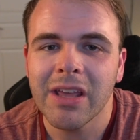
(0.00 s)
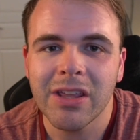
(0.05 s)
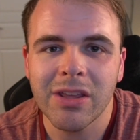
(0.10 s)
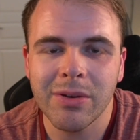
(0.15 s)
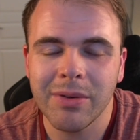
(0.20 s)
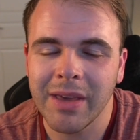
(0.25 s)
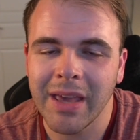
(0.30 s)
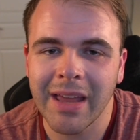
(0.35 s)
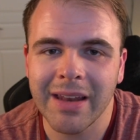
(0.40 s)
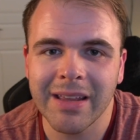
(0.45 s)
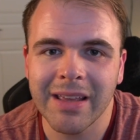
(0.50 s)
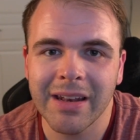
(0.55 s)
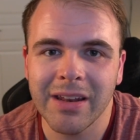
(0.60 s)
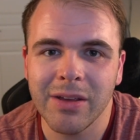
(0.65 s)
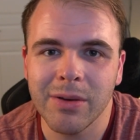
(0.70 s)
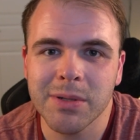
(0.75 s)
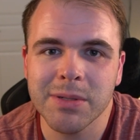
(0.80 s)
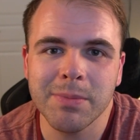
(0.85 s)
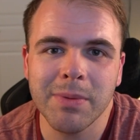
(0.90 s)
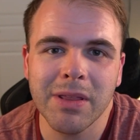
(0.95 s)
You can get a
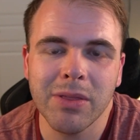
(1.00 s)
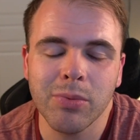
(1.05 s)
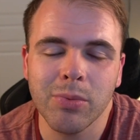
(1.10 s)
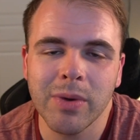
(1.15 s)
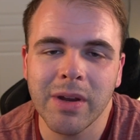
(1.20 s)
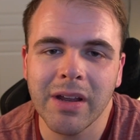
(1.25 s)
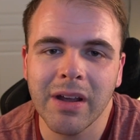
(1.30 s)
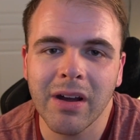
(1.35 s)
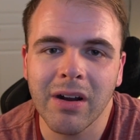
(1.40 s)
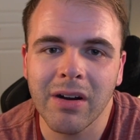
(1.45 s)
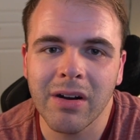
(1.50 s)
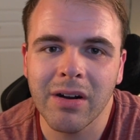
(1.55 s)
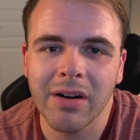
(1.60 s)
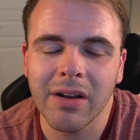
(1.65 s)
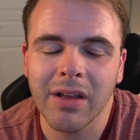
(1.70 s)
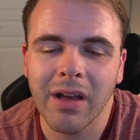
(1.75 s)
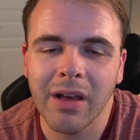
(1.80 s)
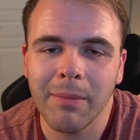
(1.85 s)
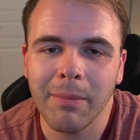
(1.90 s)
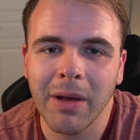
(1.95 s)
USB 3
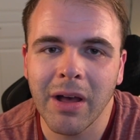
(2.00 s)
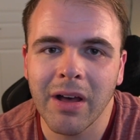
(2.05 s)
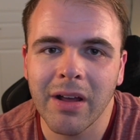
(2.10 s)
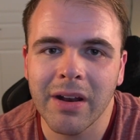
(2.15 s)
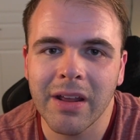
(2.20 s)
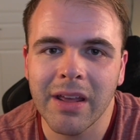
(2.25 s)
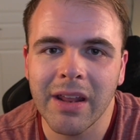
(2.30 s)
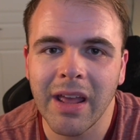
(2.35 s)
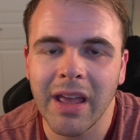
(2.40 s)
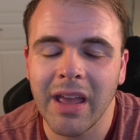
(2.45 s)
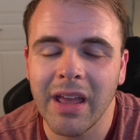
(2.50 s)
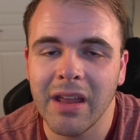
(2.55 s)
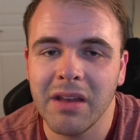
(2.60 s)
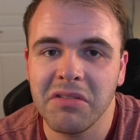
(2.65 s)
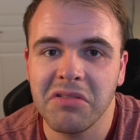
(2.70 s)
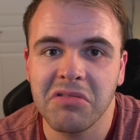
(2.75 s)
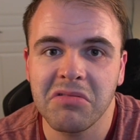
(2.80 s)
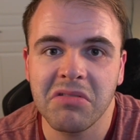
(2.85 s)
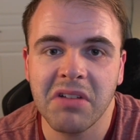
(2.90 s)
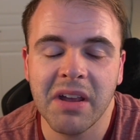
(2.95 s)
card hub on it
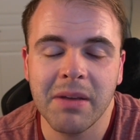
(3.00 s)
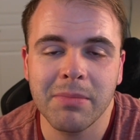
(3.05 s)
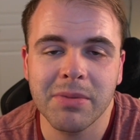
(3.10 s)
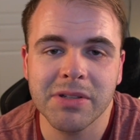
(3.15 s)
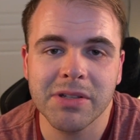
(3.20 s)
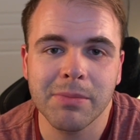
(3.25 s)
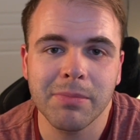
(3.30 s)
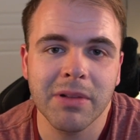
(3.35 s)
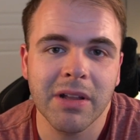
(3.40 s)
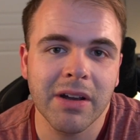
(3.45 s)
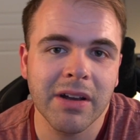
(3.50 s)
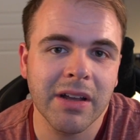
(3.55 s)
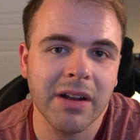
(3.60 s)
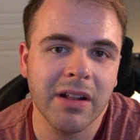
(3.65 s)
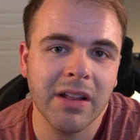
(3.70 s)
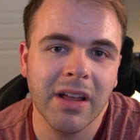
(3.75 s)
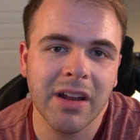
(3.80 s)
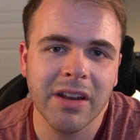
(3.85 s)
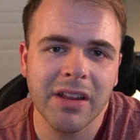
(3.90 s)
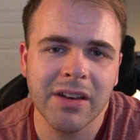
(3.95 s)
and you're able to plug in
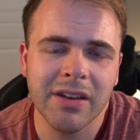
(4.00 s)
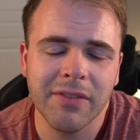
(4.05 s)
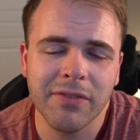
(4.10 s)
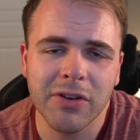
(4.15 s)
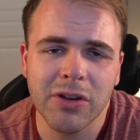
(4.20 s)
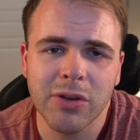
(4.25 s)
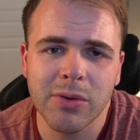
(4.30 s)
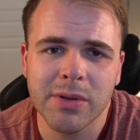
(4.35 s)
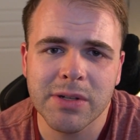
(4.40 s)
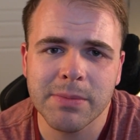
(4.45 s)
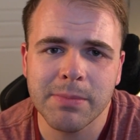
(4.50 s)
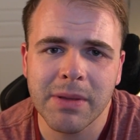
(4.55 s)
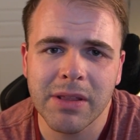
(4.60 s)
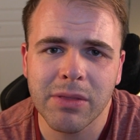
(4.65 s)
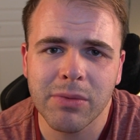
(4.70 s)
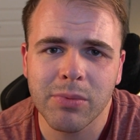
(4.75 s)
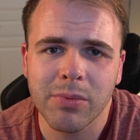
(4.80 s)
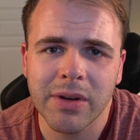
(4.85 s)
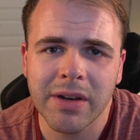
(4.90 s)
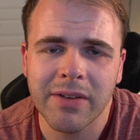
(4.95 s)
a lot of different USB
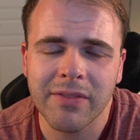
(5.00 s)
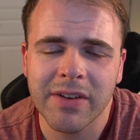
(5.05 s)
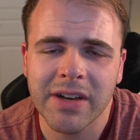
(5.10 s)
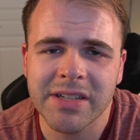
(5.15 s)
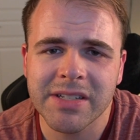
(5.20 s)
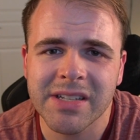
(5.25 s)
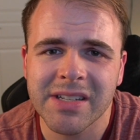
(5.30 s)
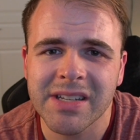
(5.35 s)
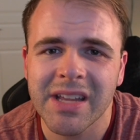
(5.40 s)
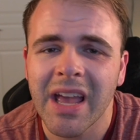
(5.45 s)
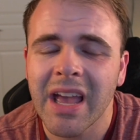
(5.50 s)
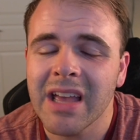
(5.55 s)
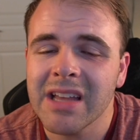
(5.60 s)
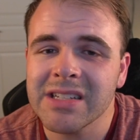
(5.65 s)
3 devices.